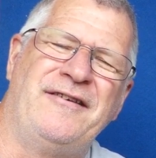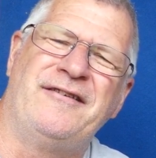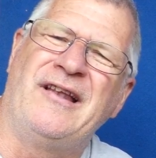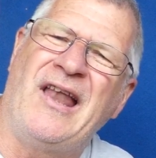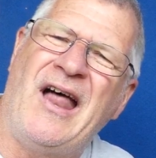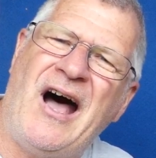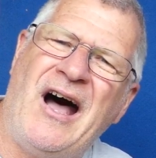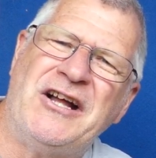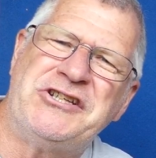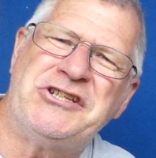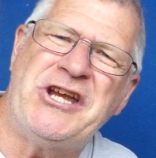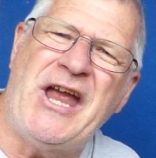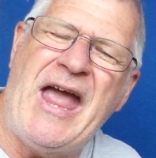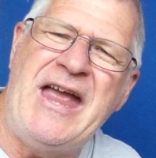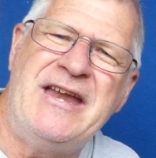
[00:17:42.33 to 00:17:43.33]

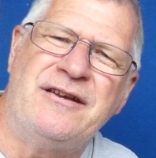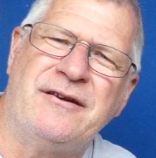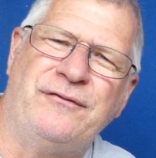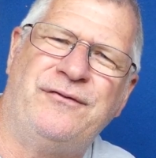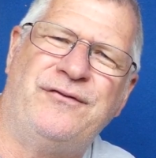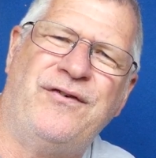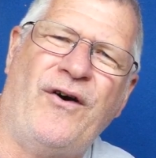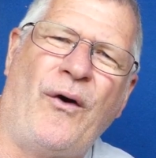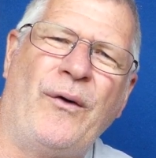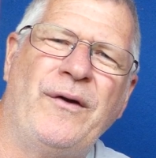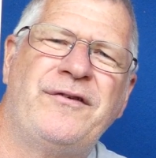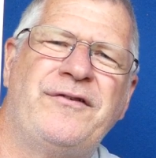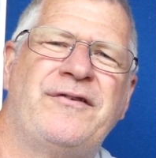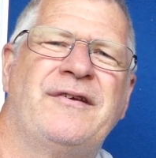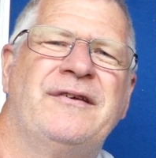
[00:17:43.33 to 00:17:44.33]
Larch Ent
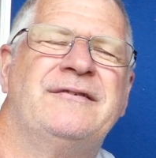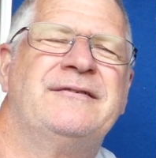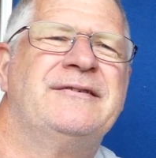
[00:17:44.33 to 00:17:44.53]
forest,